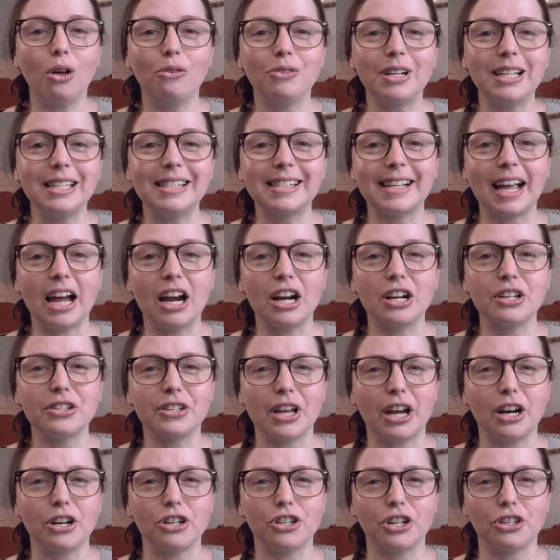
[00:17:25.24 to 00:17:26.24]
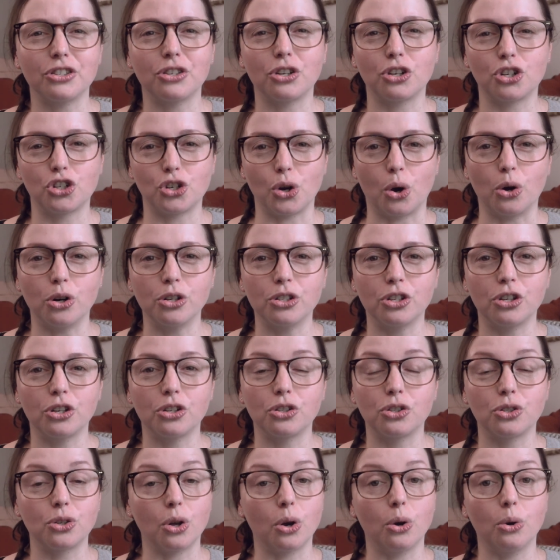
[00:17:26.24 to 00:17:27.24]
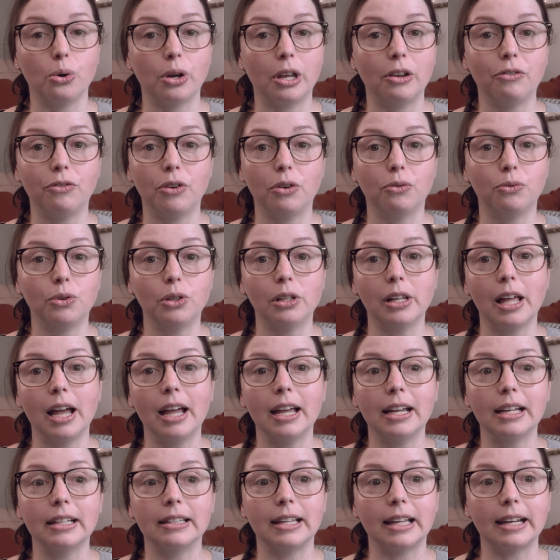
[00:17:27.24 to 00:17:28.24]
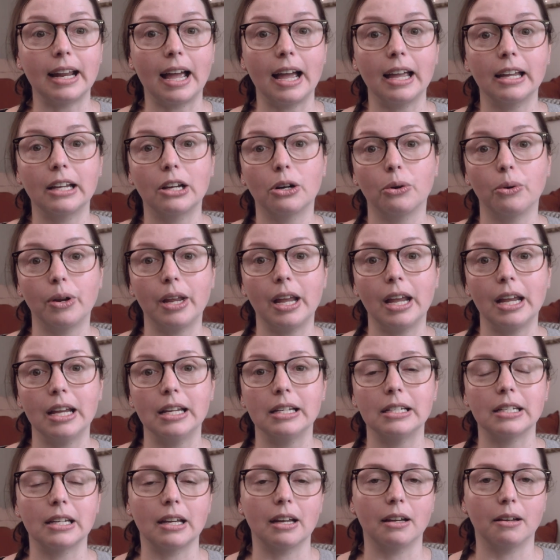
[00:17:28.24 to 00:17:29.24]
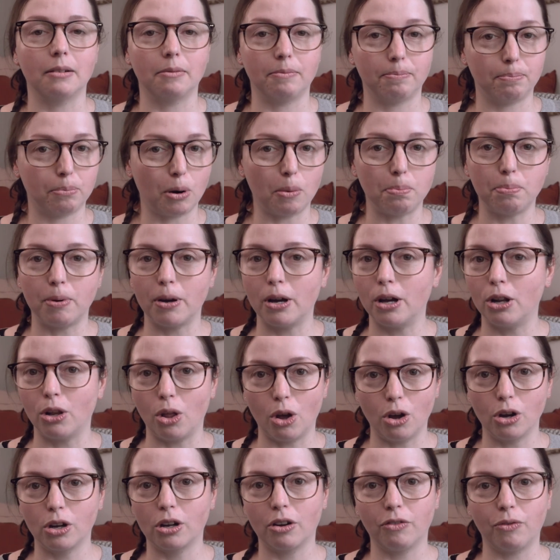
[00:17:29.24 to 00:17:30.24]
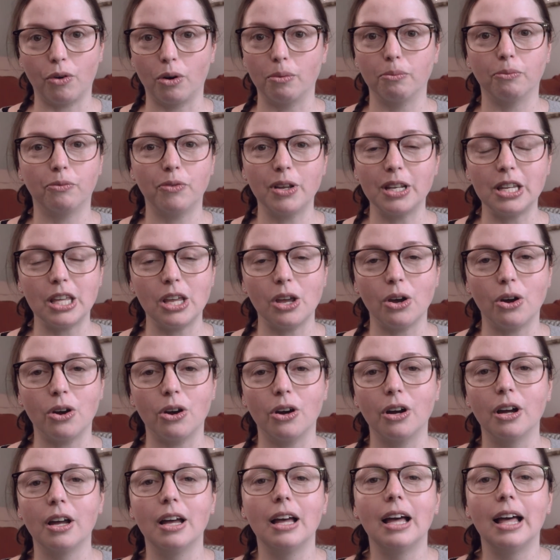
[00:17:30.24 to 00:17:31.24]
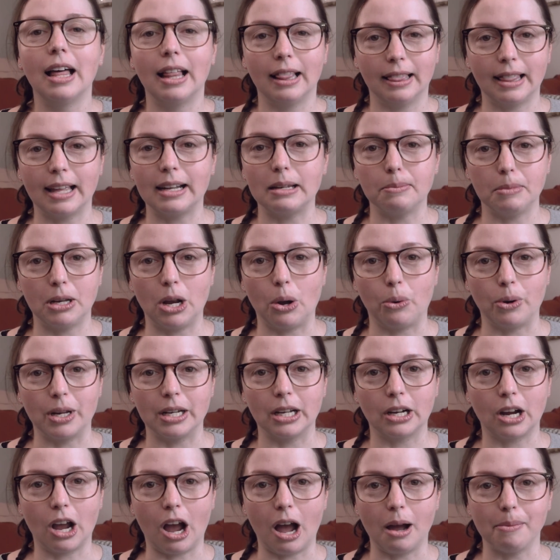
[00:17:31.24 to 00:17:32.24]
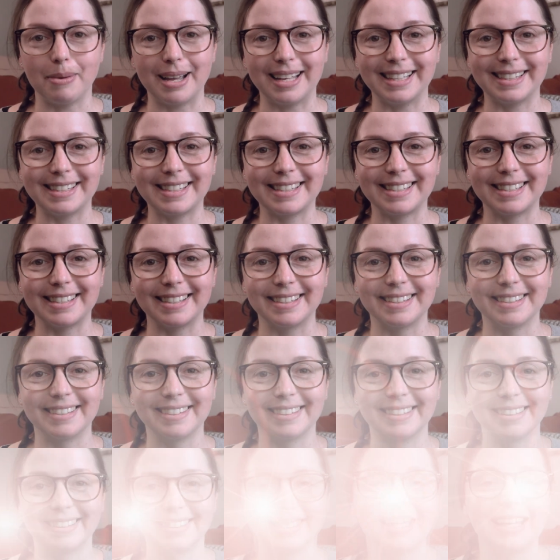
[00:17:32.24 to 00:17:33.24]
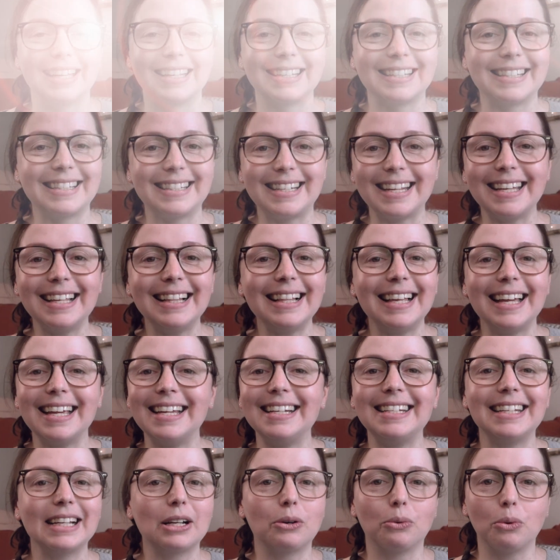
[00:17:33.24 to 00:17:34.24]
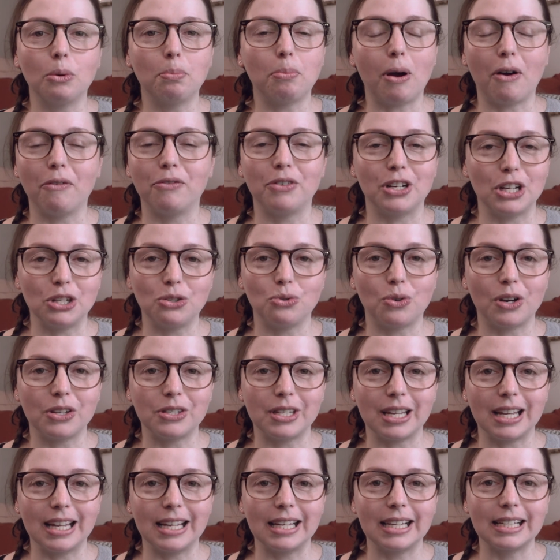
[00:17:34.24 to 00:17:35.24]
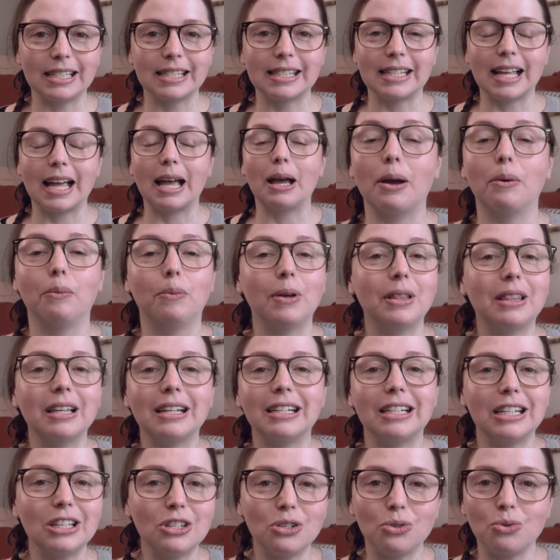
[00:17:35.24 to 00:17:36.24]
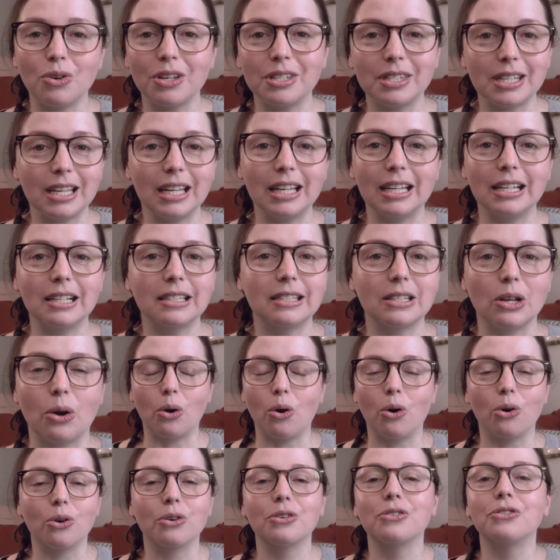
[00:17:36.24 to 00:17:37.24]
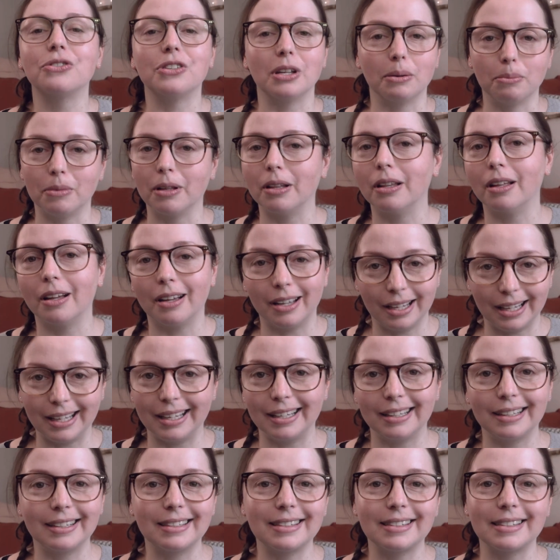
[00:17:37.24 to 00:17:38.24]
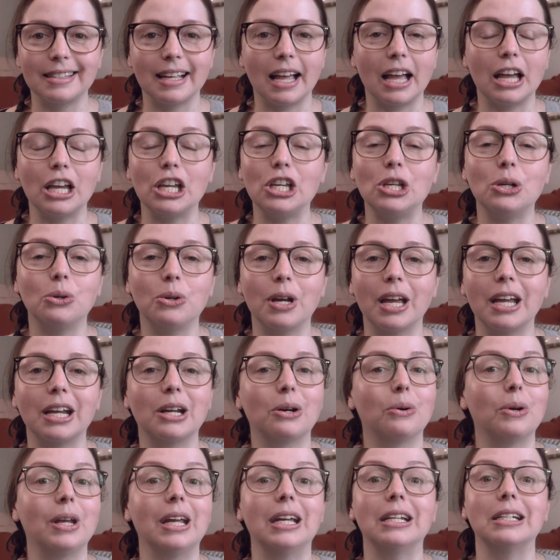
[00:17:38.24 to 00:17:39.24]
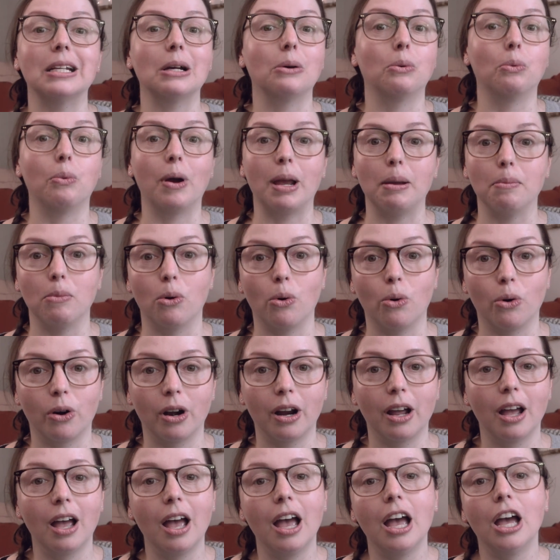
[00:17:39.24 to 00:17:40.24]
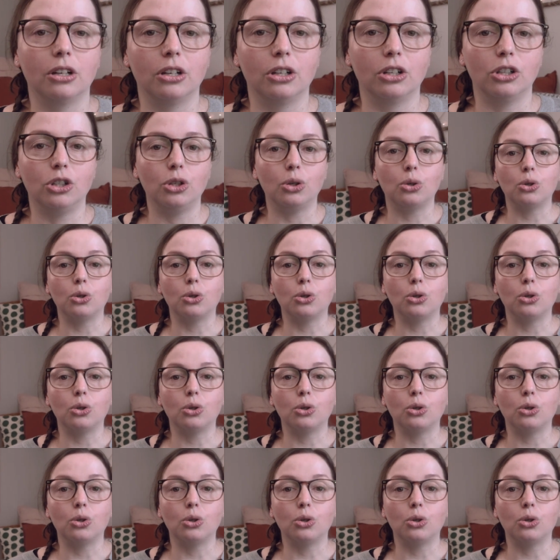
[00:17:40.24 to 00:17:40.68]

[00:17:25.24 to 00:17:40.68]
of these cards are just short, so if you would like that I create proper long form video, let me know in the comments. Still in the group of distress inks, with the distress inks or similar inks, you can create a way more. You